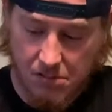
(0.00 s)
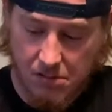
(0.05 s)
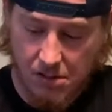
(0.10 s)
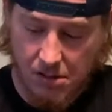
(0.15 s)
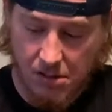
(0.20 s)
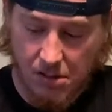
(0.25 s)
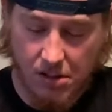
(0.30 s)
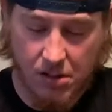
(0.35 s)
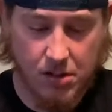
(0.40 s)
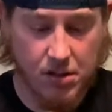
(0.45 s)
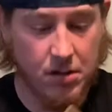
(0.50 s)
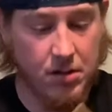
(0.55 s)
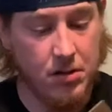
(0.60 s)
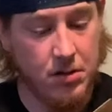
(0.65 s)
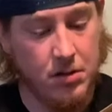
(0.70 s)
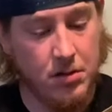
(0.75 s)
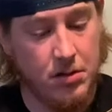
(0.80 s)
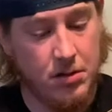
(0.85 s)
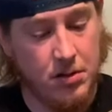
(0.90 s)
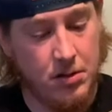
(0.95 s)
fall. Huh
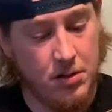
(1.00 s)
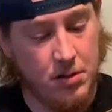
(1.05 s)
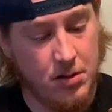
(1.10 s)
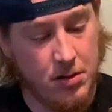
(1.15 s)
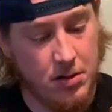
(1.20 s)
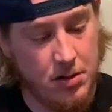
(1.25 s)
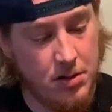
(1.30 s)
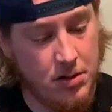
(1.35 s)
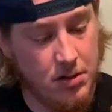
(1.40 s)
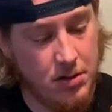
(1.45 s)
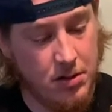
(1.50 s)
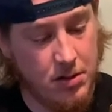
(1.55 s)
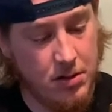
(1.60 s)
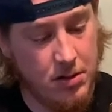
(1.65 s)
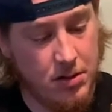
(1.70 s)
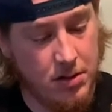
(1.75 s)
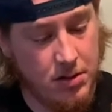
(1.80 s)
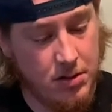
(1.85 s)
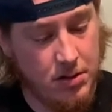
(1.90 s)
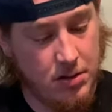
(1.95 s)
right?
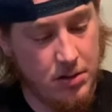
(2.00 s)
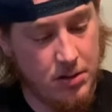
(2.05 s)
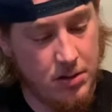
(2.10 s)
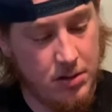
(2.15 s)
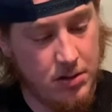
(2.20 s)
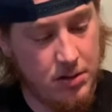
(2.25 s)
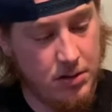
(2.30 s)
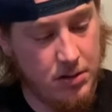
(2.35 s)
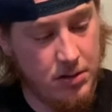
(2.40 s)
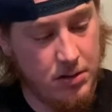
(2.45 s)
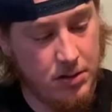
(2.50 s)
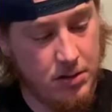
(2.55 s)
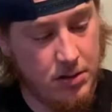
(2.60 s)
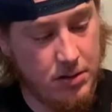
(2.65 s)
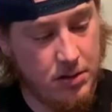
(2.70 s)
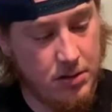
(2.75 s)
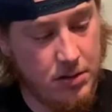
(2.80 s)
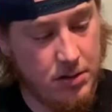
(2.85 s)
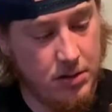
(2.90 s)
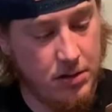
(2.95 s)
Like, what's the point of
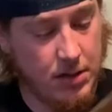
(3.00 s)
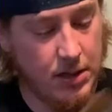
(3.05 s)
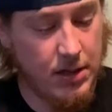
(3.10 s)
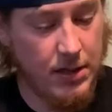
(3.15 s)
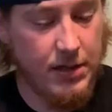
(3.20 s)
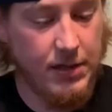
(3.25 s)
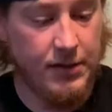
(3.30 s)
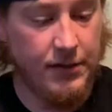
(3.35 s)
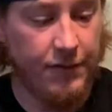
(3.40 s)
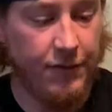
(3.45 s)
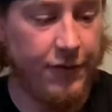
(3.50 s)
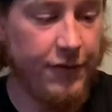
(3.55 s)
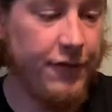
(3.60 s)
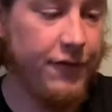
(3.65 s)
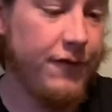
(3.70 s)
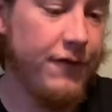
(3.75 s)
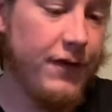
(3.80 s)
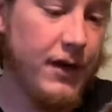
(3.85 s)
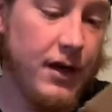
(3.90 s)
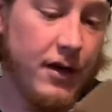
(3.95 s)
that? That is
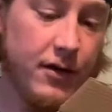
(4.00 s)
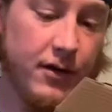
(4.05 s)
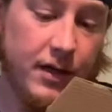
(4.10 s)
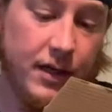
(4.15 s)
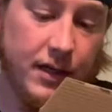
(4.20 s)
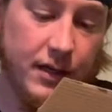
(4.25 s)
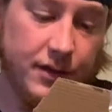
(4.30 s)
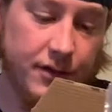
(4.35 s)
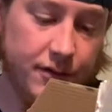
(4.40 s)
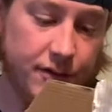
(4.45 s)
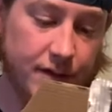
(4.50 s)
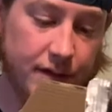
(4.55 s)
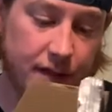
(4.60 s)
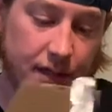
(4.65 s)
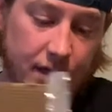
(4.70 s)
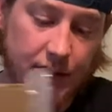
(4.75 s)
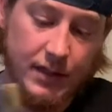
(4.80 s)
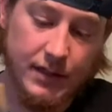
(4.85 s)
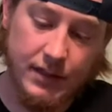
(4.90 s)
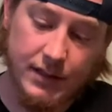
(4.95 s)
very
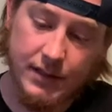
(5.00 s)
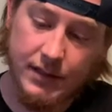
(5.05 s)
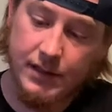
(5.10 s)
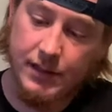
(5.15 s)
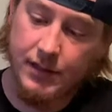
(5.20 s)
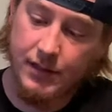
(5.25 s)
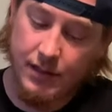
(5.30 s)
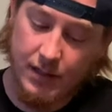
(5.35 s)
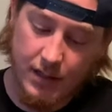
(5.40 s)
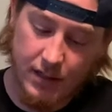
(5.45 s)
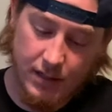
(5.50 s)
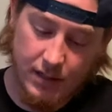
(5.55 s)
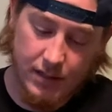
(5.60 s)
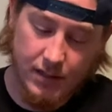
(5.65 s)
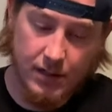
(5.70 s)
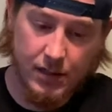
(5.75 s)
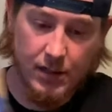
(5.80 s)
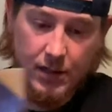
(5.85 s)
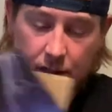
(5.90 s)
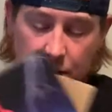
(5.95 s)
interesting. Is making they,
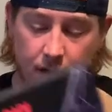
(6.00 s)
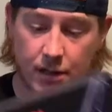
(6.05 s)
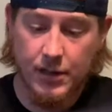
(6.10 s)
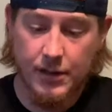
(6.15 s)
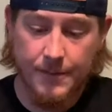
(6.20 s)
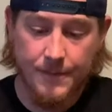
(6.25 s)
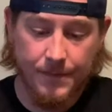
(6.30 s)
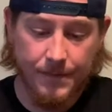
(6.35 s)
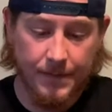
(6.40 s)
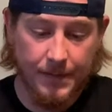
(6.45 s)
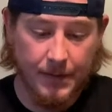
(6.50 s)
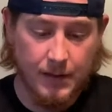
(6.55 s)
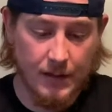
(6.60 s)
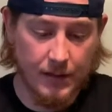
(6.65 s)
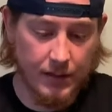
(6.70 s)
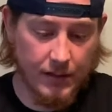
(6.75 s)
shark fin soup?